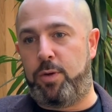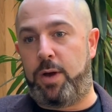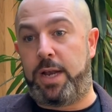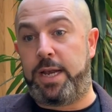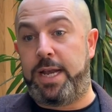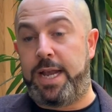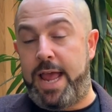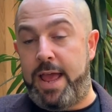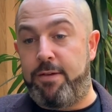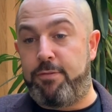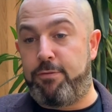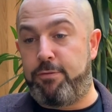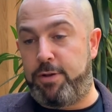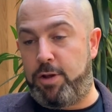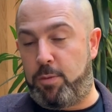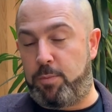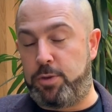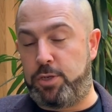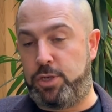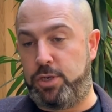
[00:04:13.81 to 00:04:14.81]
And in every
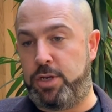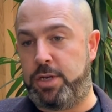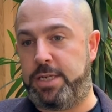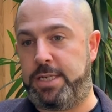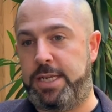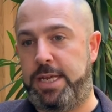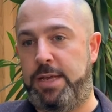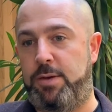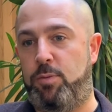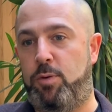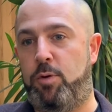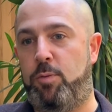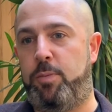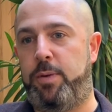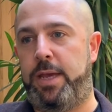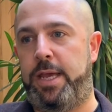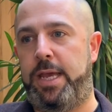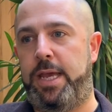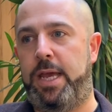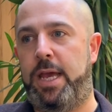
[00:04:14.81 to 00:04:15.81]
opportunity, we'll
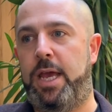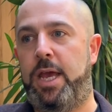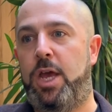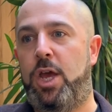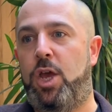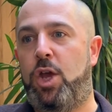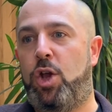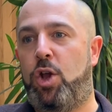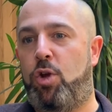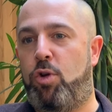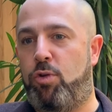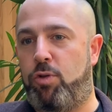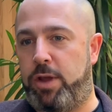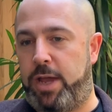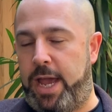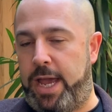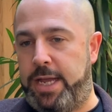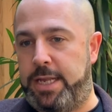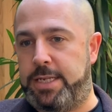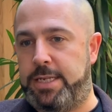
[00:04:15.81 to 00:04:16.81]
be
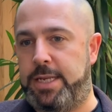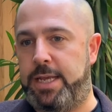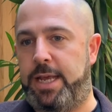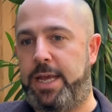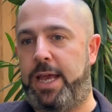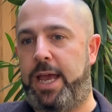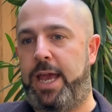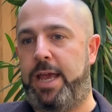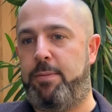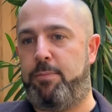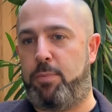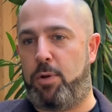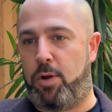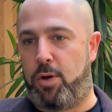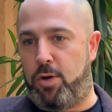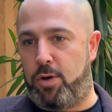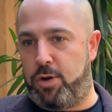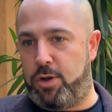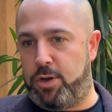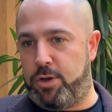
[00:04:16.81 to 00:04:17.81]
creating a
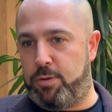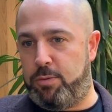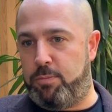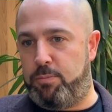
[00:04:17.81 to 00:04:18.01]
blog,